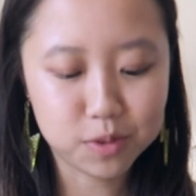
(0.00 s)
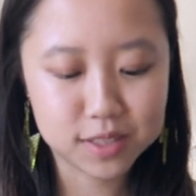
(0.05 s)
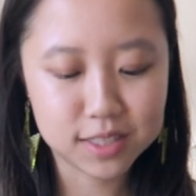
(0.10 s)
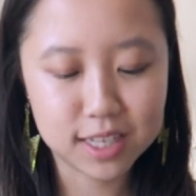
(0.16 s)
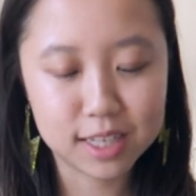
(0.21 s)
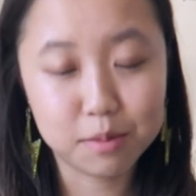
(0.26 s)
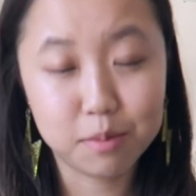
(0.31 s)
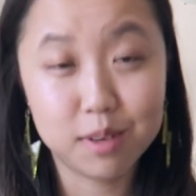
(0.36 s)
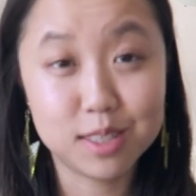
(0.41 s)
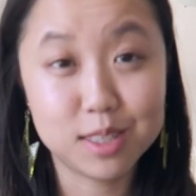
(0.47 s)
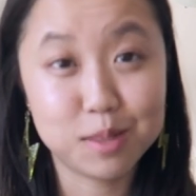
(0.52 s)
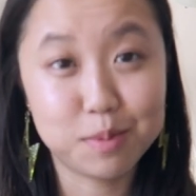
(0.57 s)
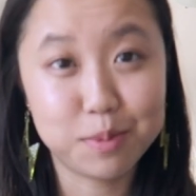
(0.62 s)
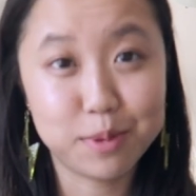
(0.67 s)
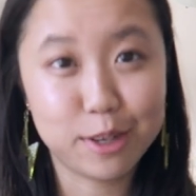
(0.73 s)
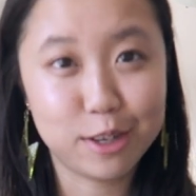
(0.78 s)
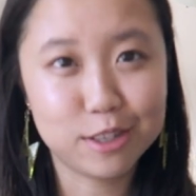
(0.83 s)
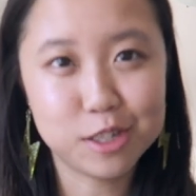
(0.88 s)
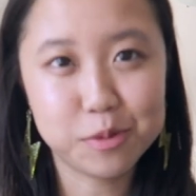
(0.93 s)
was like my
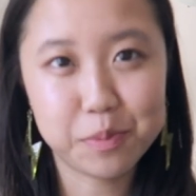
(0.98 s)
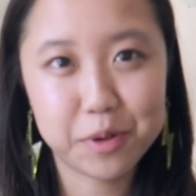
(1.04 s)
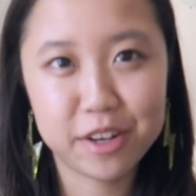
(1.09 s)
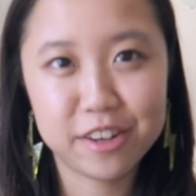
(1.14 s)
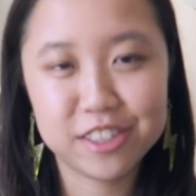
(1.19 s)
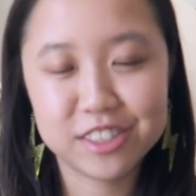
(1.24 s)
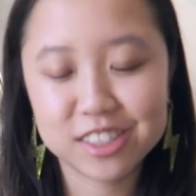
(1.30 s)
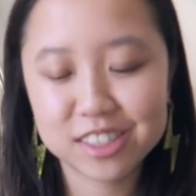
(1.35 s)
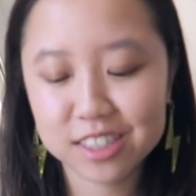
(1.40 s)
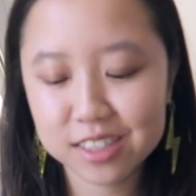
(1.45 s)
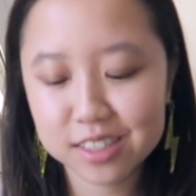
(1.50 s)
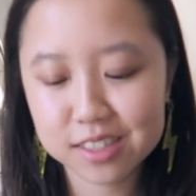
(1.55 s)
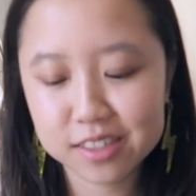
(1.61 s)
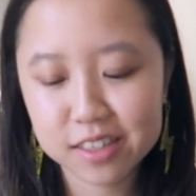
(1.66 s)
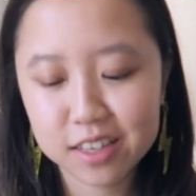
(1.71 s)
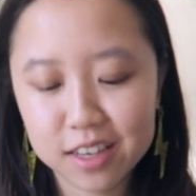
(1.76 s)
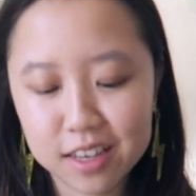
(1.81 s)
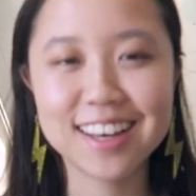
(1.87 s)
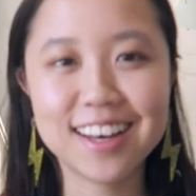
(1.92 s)
splurge purchase.
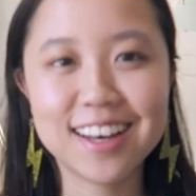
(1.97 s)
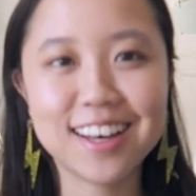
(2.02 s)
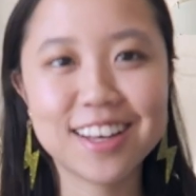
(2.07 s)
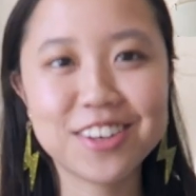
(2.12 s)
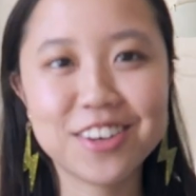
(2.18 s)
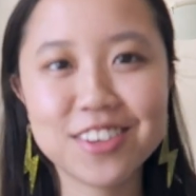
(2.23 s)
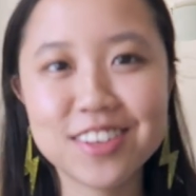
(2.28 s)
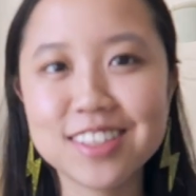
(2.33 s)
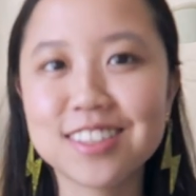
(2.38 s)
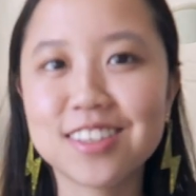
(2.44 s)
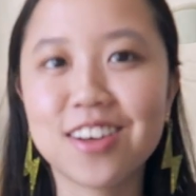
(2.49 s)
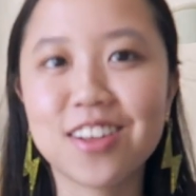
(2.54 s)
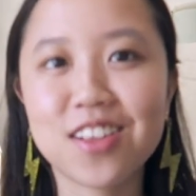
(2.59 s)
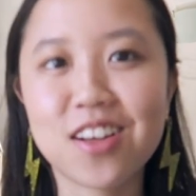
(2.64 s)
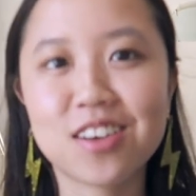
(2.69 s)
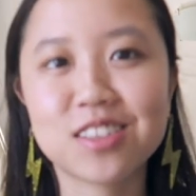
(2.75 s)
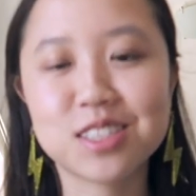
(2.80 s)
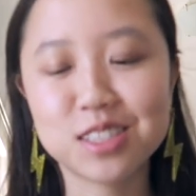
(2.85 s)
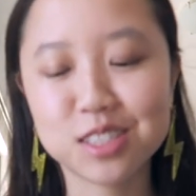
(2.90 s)
I got these
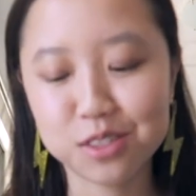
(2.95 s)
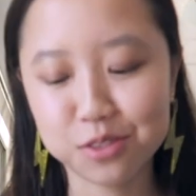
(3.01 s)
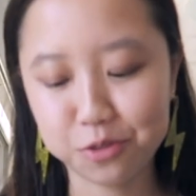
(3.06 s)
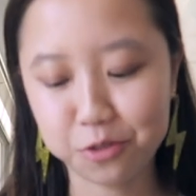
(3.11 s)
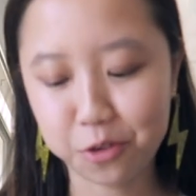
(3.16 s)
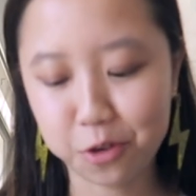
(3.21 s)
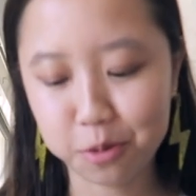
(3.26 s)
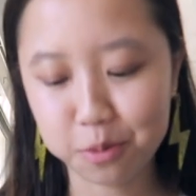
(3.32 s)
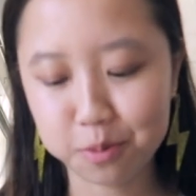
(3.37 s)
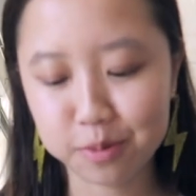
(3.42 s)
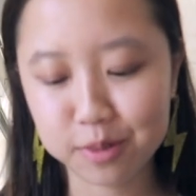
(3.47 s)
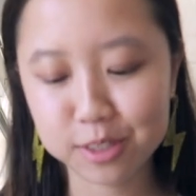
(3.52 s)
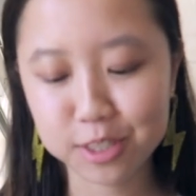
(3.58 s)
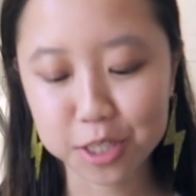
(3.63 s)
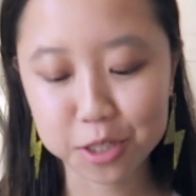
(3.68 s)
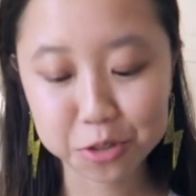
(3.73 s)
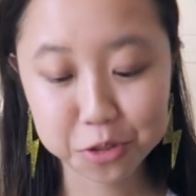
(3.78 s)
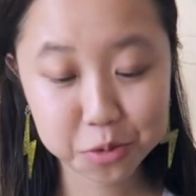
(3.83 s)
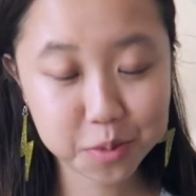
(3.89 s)
sunglasses from
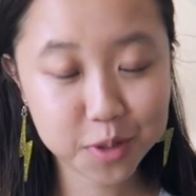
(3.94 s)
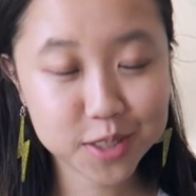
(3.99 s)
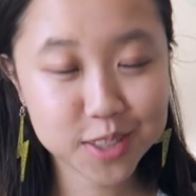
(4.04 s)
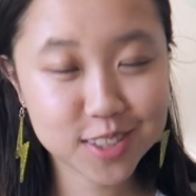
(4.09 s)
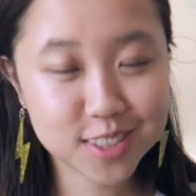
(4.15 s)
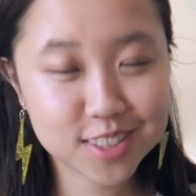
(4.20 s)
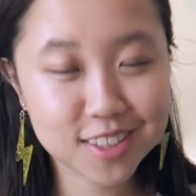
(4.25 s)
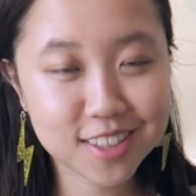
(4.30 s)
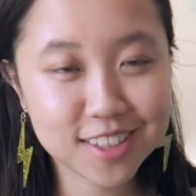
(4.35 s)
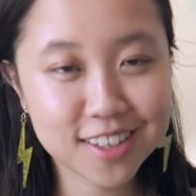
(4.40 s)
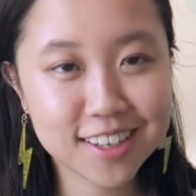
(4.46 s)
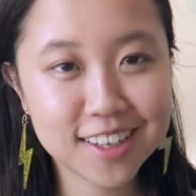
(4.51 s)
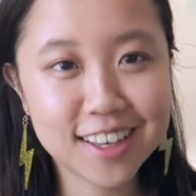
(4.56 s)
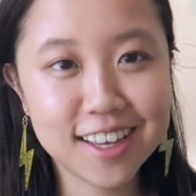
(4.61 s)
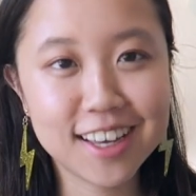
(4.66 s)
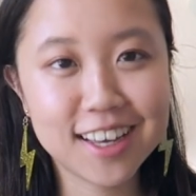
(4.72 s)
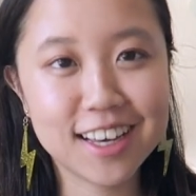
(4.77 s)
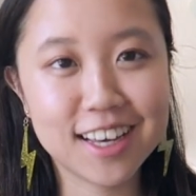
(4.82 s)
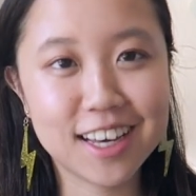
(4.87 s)
Gentle Monster.
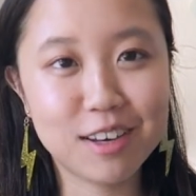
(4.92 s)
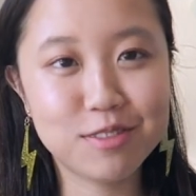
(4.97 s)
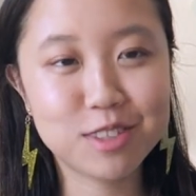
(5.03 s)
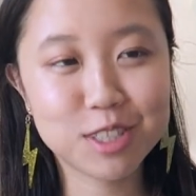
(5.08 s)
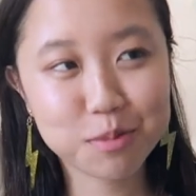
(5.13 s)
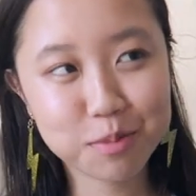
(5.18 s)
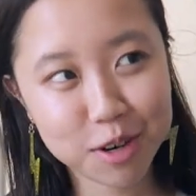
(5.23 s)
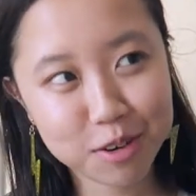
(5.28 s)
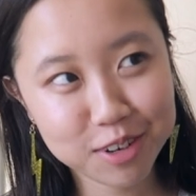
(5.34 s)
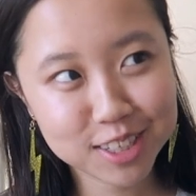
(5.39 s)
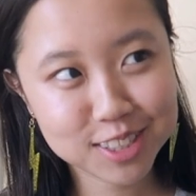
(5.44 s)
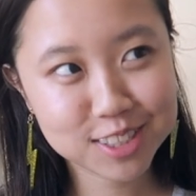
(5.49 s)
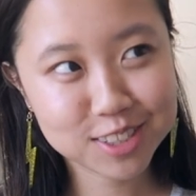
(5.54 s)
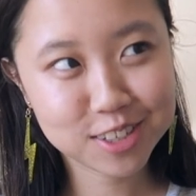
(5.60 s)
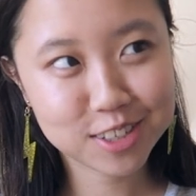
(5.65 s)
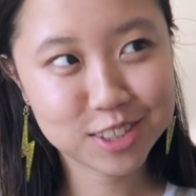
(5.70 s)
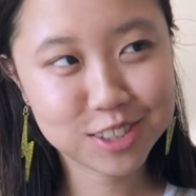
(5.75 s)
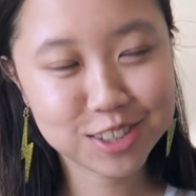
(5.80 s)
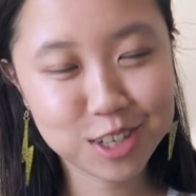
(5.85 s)
I've done my
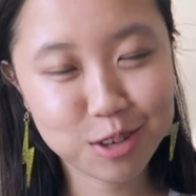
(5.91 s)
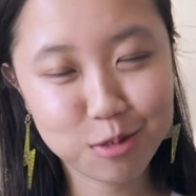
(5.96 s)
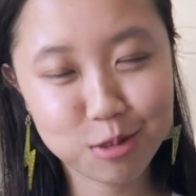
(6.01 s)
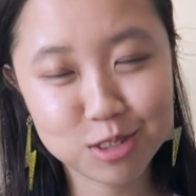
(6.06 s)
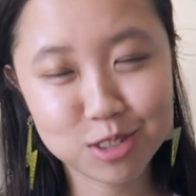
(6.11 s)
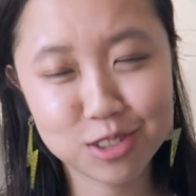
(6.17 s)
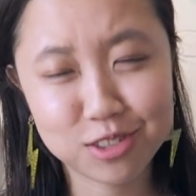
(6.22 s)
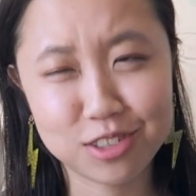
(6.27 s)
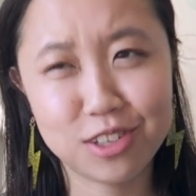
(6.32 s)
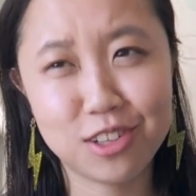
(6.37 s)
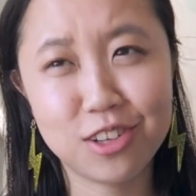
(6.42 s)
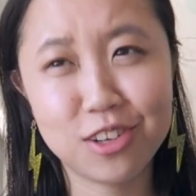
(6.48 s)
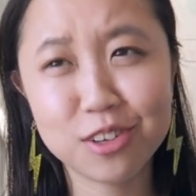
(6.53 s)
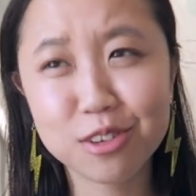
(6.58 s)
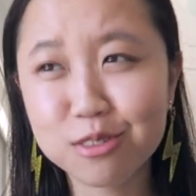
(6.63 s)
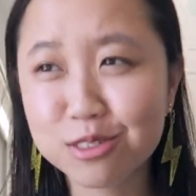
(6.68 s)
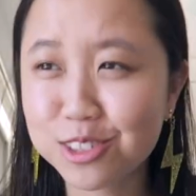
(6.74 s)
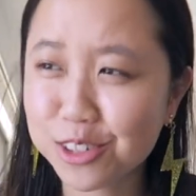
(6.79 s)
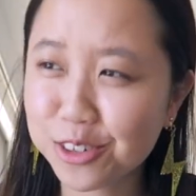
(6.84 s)
research, I watched a
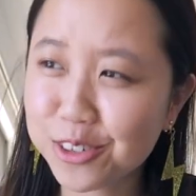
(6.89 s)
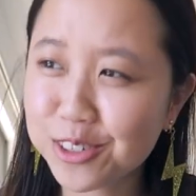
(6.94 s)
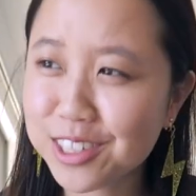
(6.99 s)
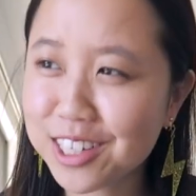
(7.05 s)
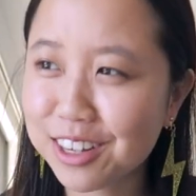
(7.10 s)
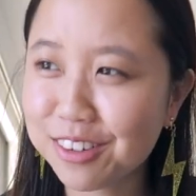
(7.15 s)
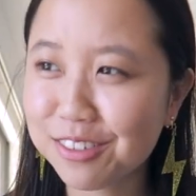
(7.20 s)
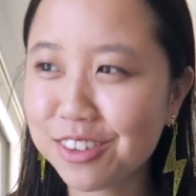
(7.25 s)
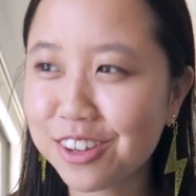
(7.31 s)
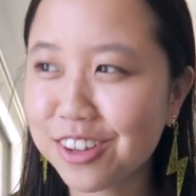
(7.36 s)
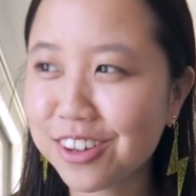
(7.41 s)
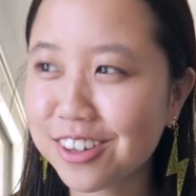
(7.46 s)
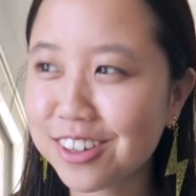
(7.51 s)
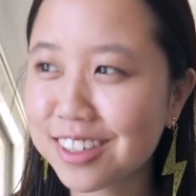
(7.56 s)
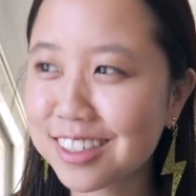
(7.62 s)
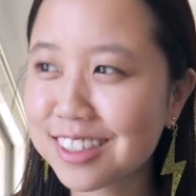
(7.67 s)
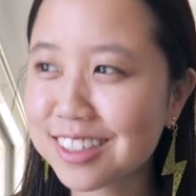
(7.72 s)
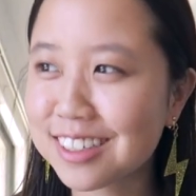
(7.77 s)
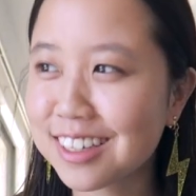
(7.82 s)
lot of Joan Day
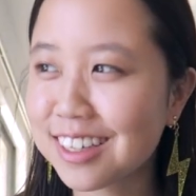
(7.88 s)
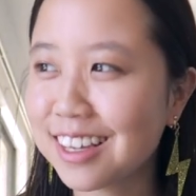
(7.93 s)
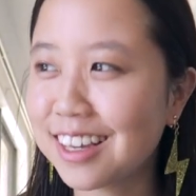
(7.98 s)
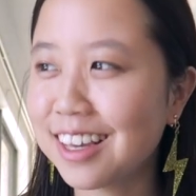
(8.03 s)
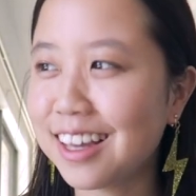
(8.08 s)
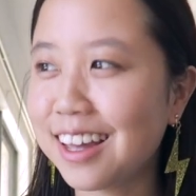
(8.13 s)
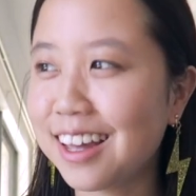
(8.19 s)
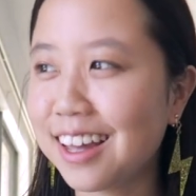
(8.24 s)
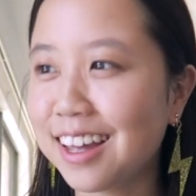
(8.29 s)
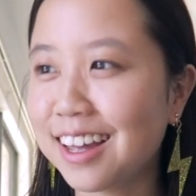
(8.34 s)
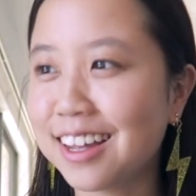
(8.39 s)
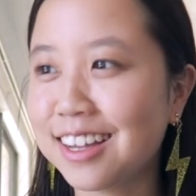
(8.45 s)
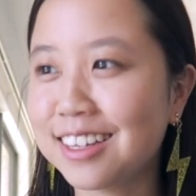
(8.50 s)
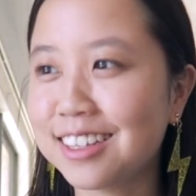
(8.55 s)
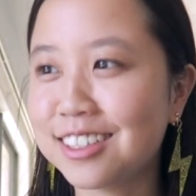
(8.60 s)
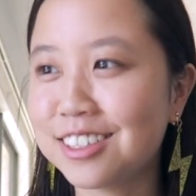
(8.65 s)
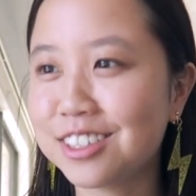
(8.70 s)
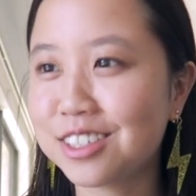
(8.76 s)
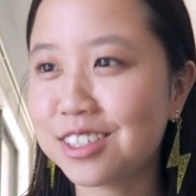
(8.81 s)
vlogs
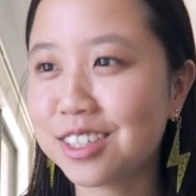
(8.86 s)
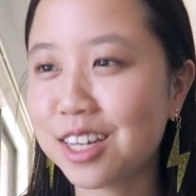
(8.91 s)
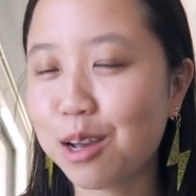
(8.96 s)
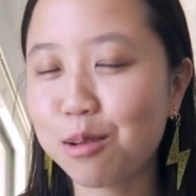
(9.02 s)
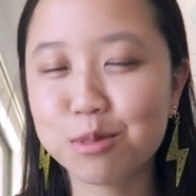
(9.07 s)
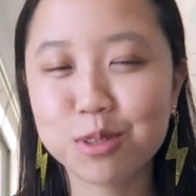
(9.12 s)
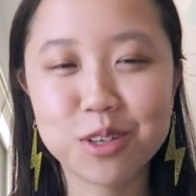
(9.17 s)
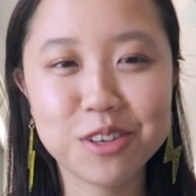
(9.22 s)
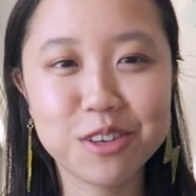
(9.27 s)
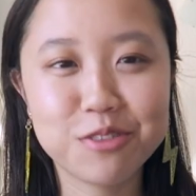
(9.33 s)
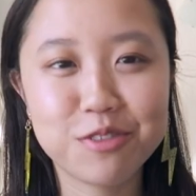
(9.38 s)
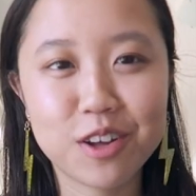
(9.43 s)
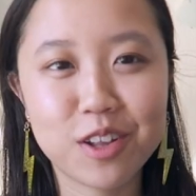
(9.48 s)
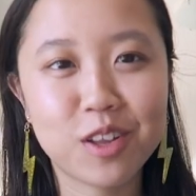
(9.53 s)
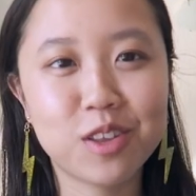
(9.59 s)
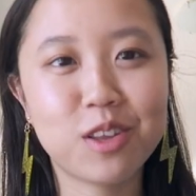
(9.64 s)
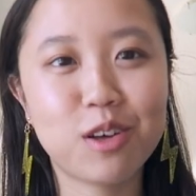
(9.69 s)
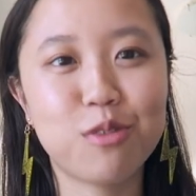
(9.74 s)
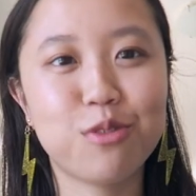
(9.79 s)
and just absolutely
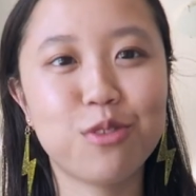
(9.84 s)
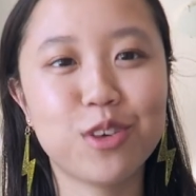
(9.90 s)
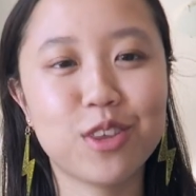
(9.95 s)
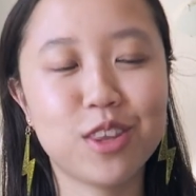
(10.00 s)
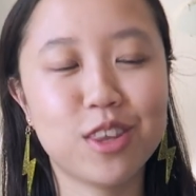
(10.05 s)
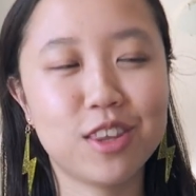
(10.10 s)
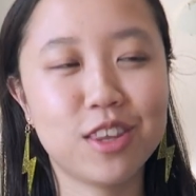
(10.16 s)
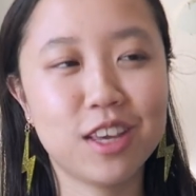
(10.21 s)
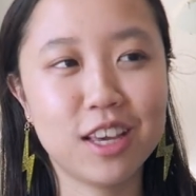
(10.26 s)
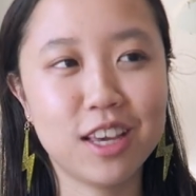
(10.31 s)
fell in love with